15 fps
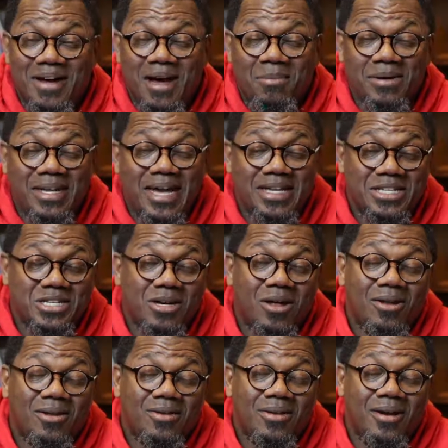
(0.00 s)
I'm glad that
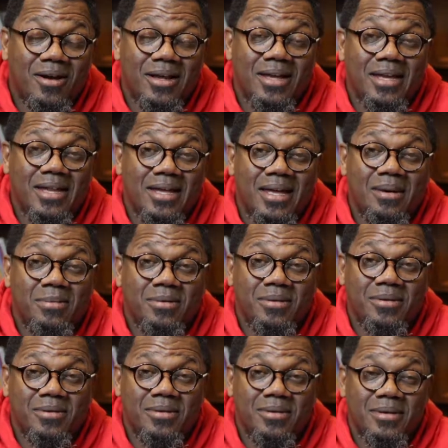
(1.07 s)
y'all are being
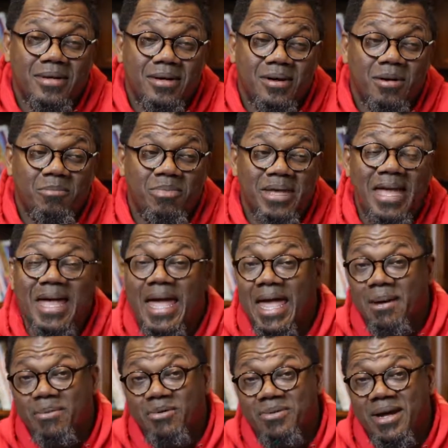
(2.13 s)

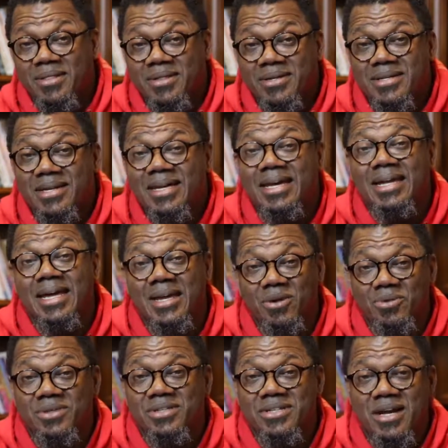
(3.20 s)
able rather to get in
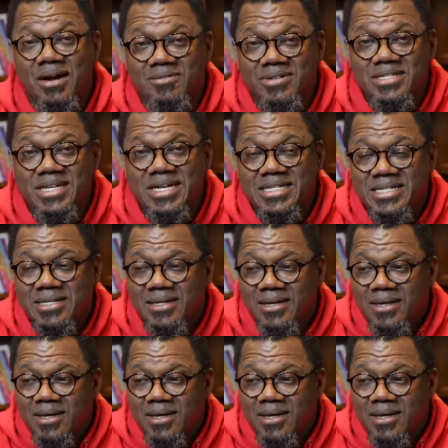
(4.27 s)
on this conversation